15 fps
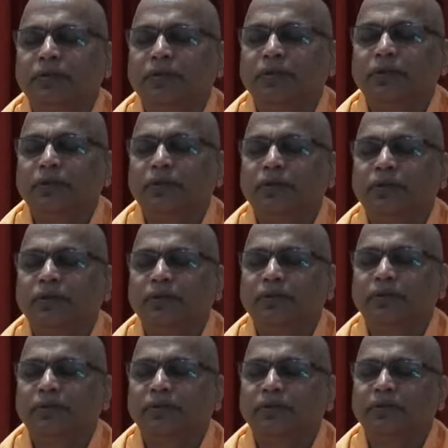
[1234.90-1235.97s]
or
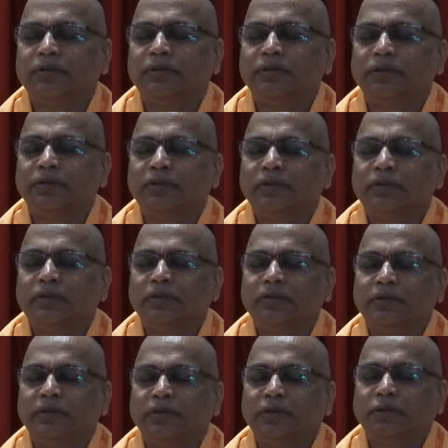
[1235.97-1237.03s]

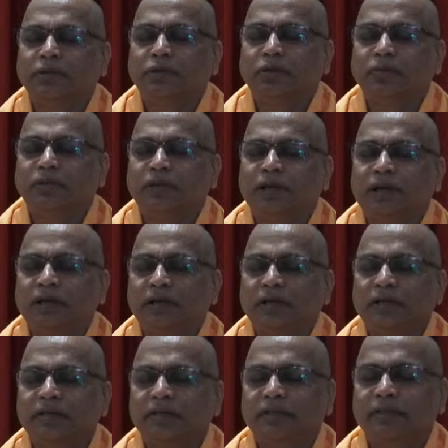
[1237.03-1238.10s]
the
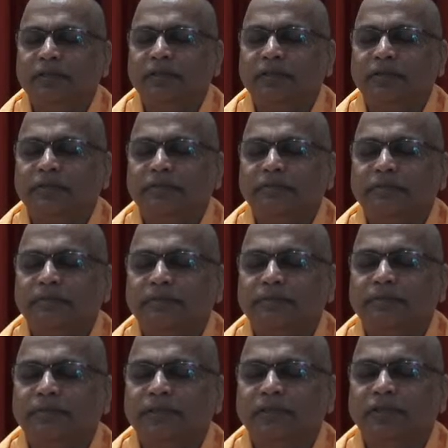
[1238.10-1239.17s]
Omkara,
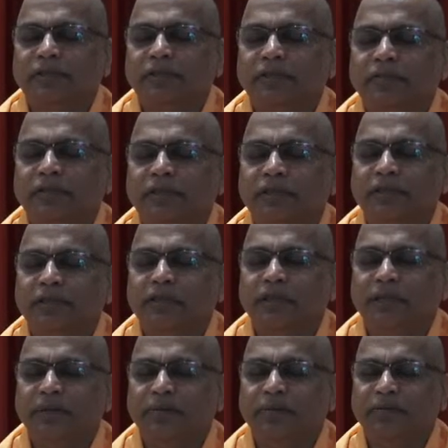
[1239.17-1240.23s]
the universal
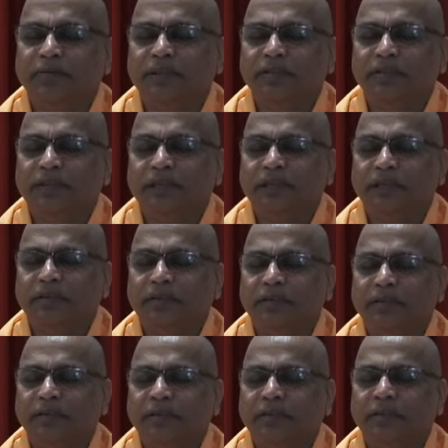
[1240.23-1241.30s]
name of the divine,
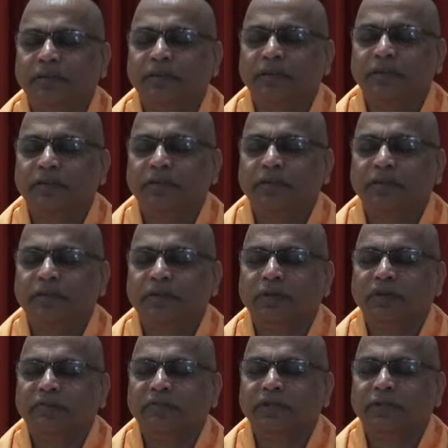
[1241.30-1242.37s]

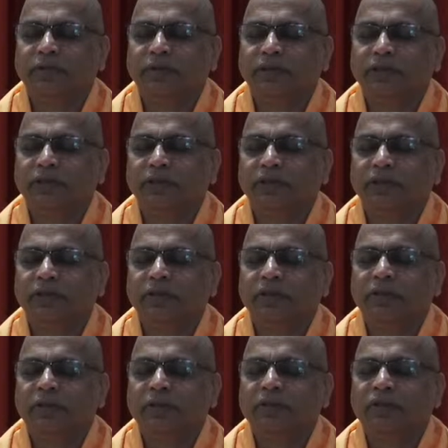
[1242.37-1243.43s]
or if you wish,
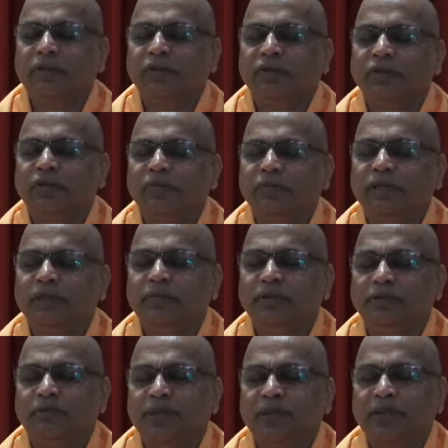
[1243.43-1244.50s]
Om
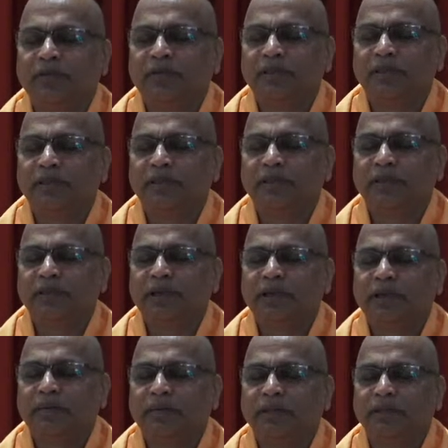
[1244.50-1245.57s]
Namo Bhagavate
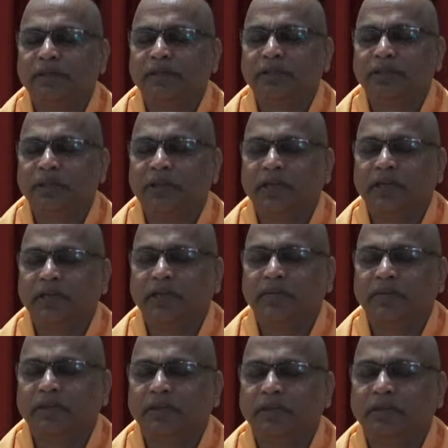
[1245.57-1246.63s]
Ramakrishnaya
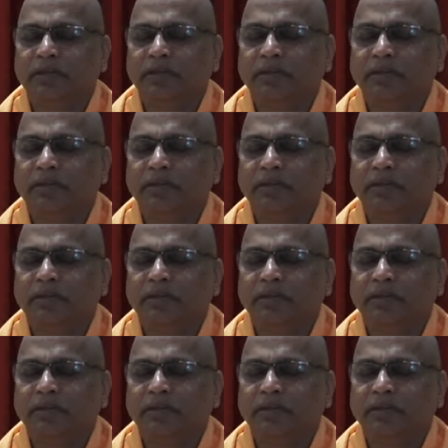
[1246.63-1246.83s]
Namaha.